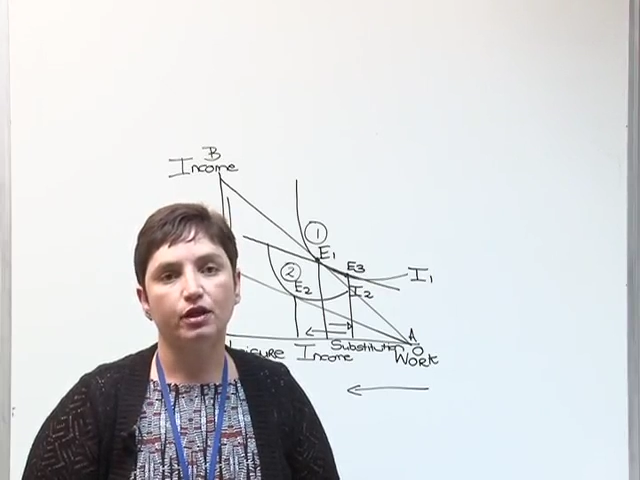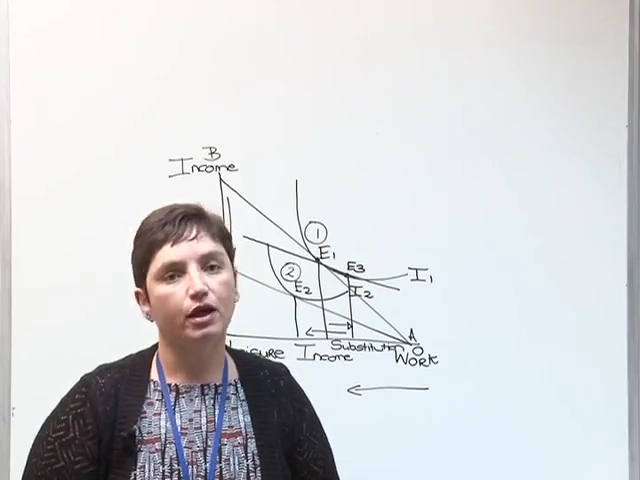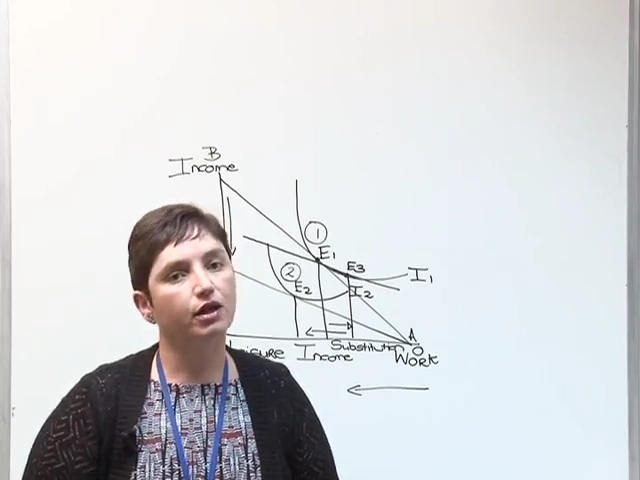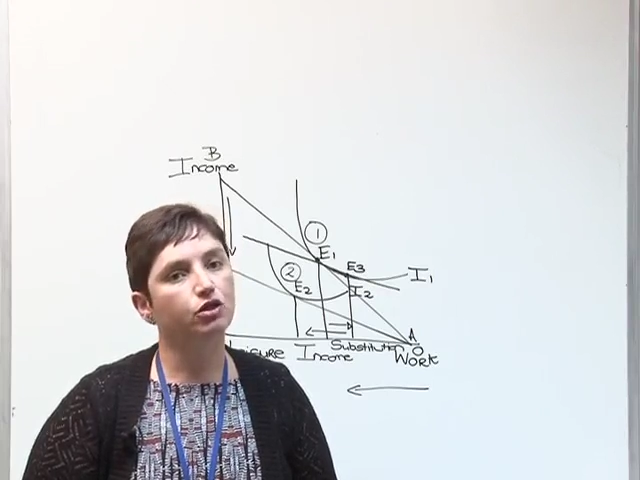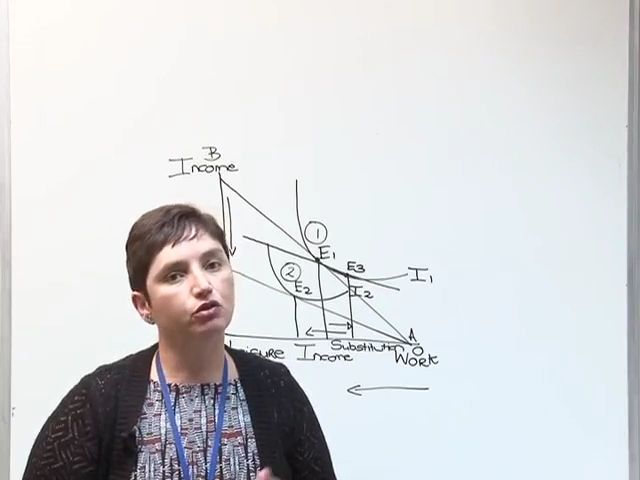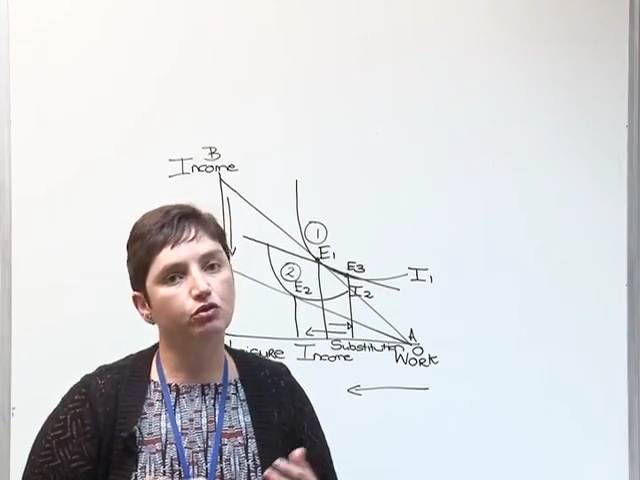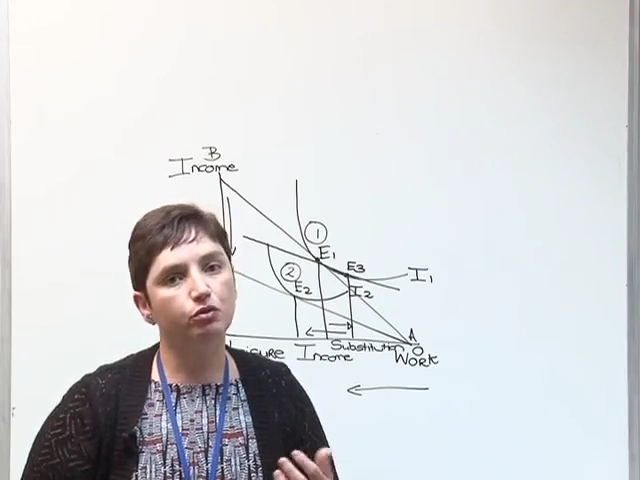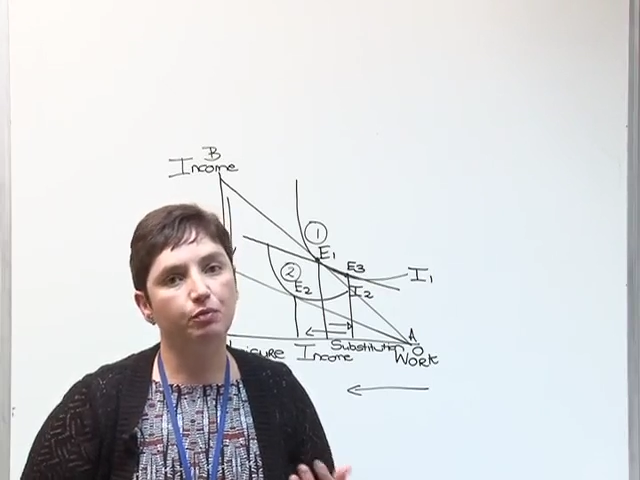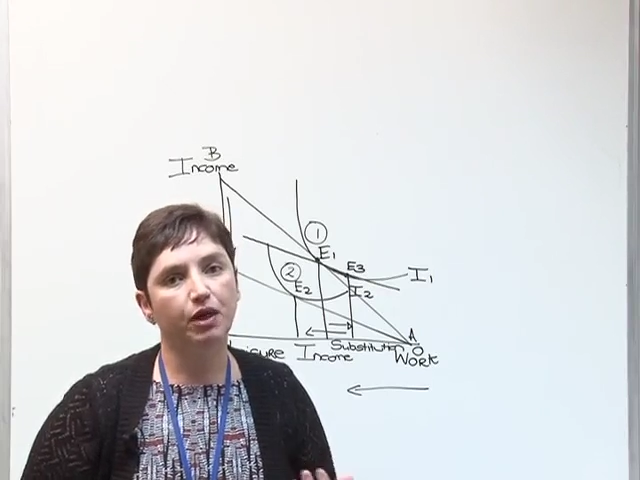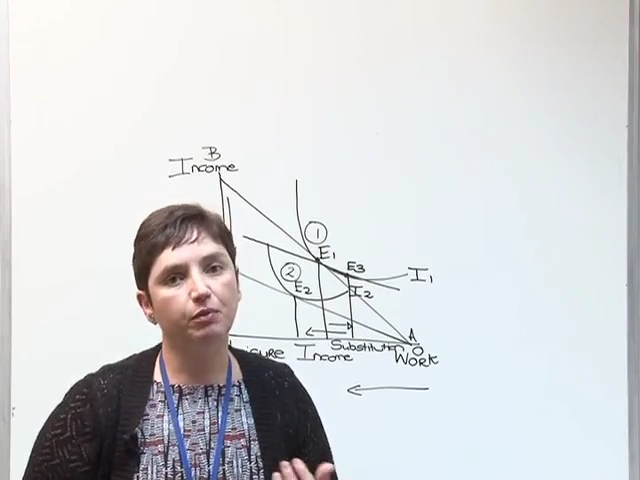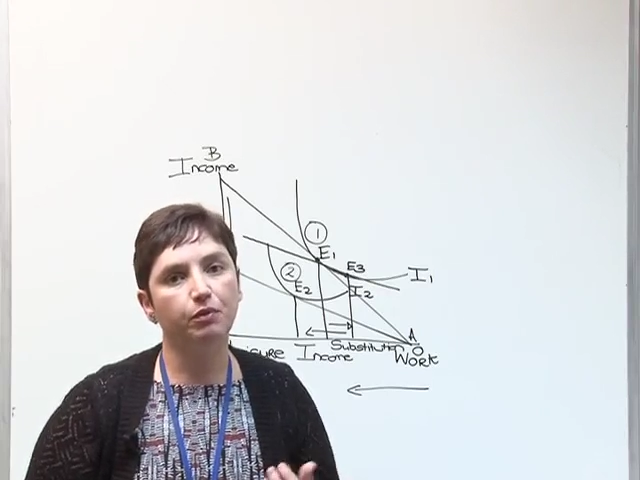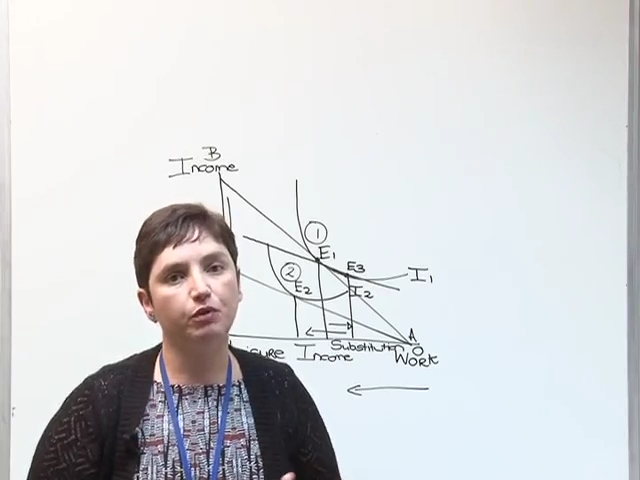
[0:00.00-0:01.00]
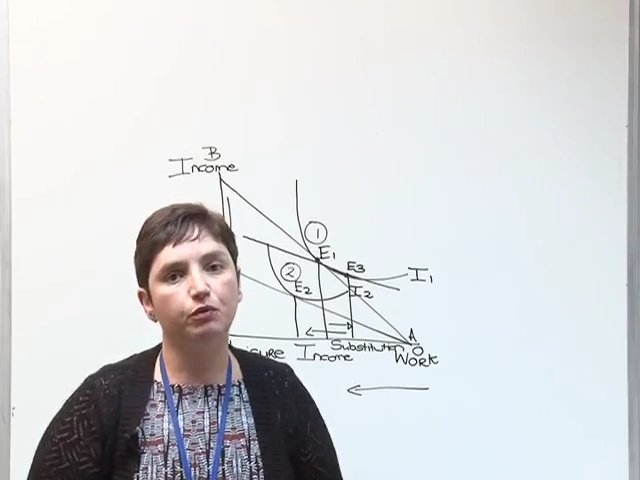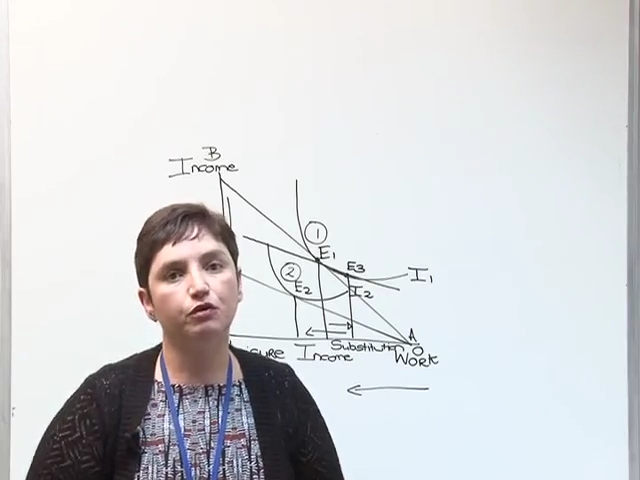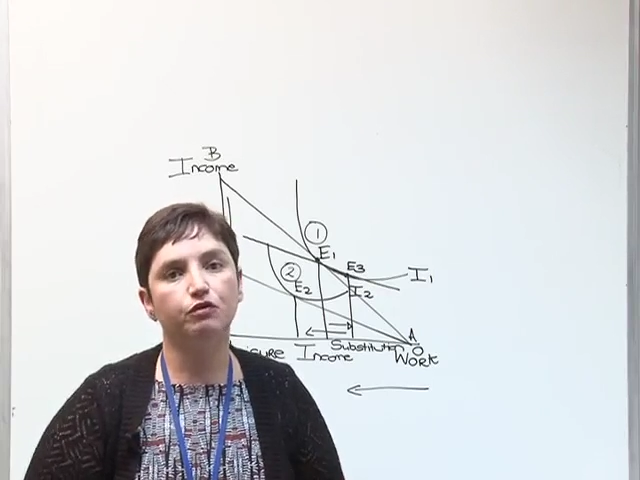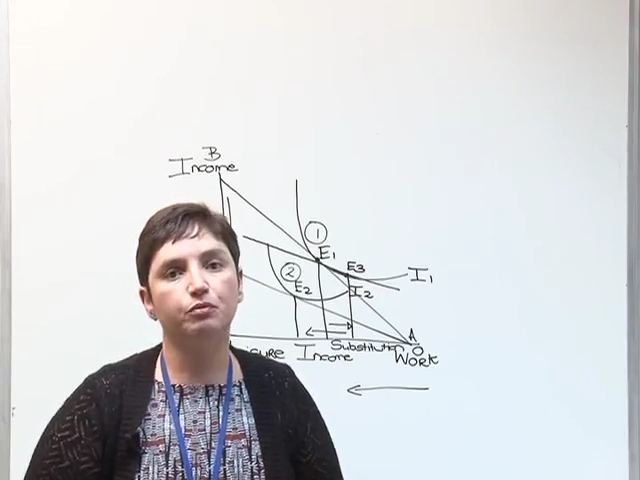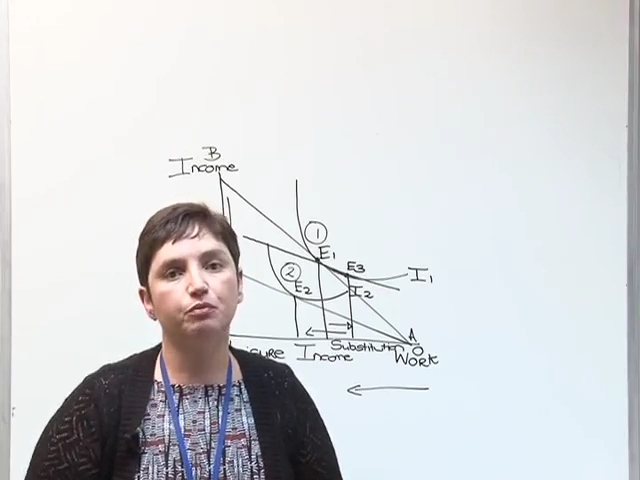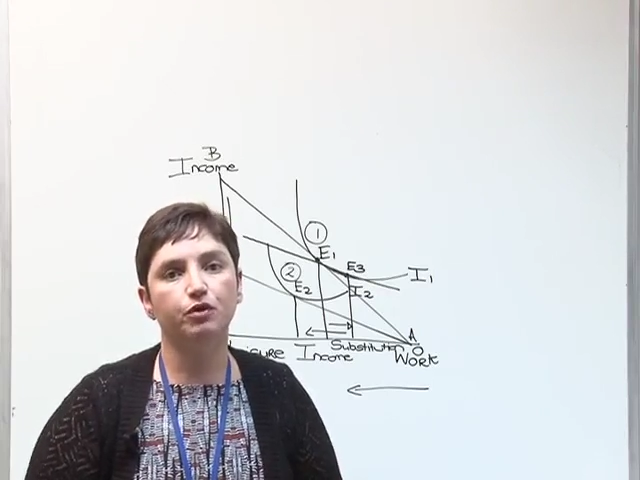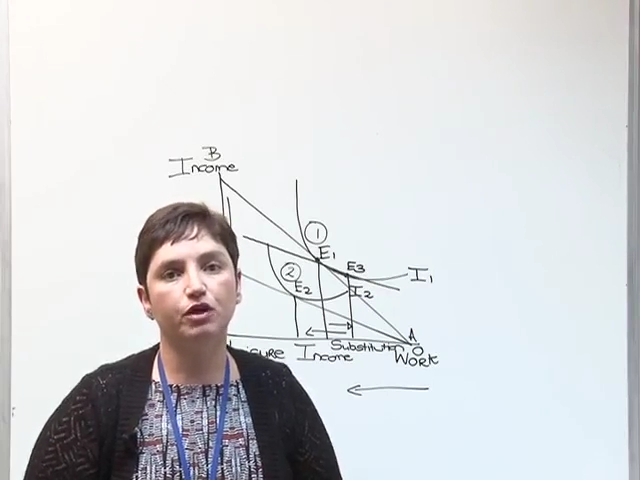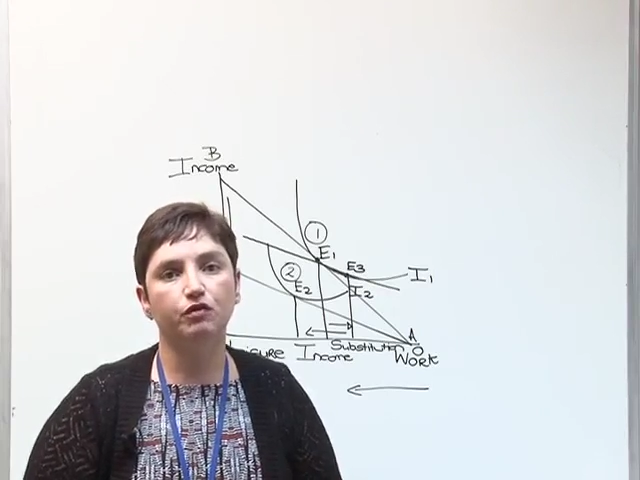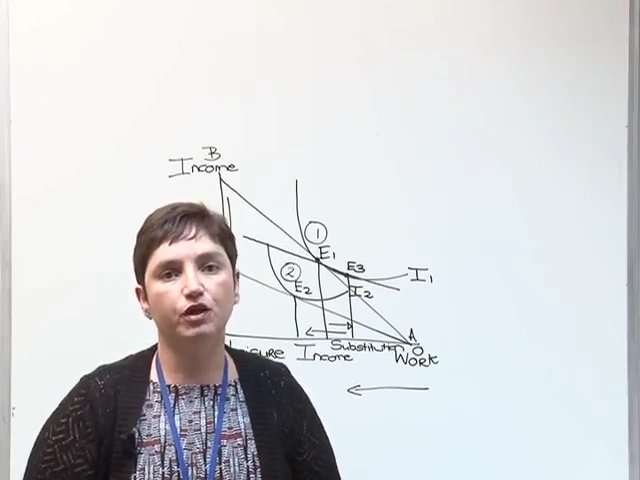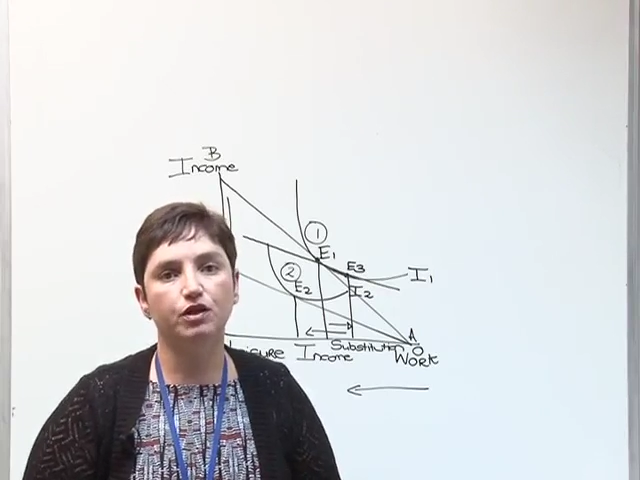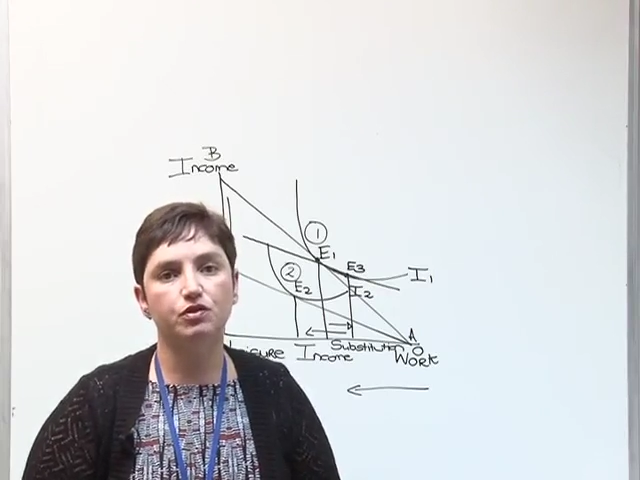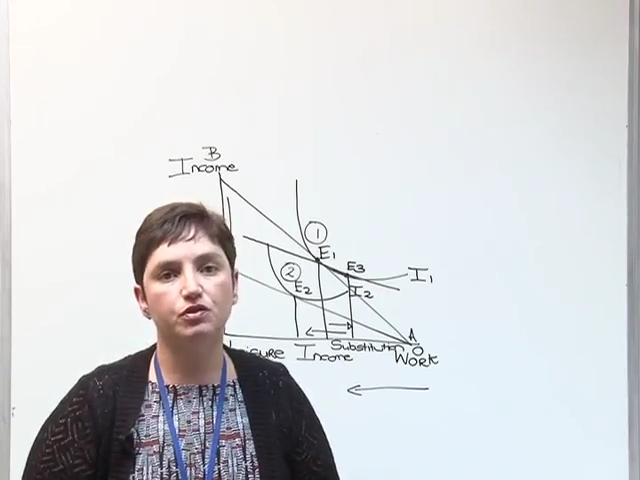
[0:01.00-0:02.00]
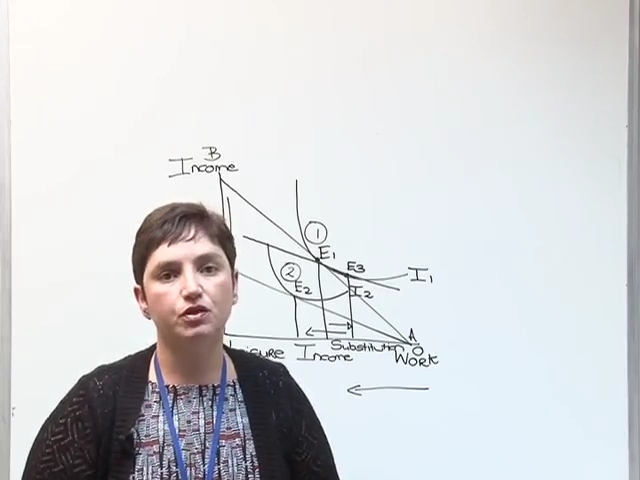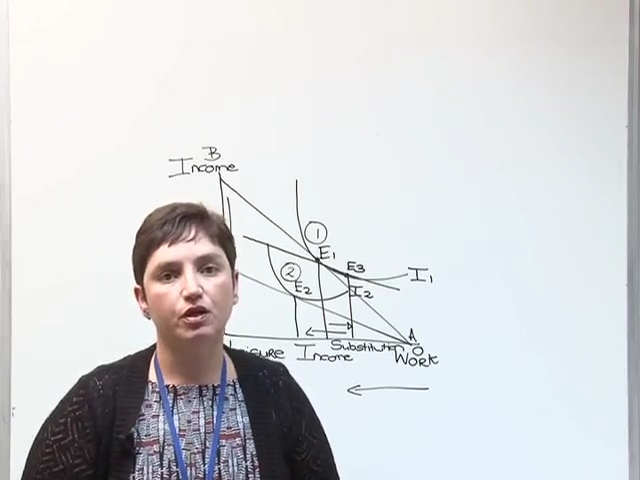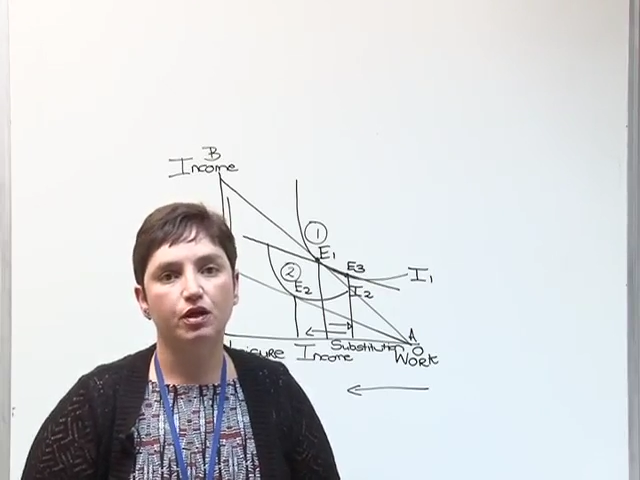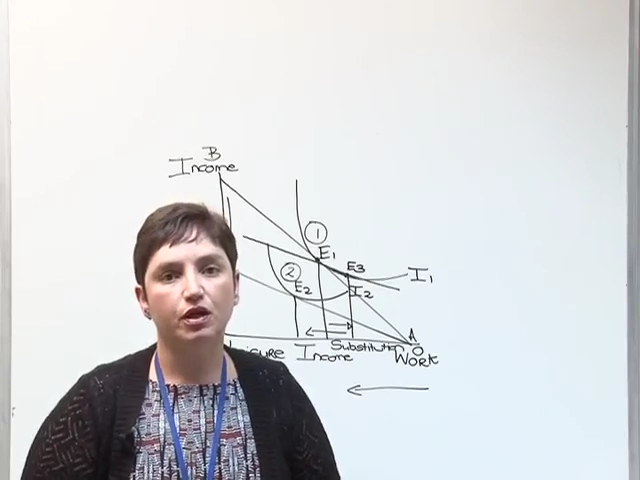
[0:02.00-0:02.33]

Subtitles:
And you'll remember with the previous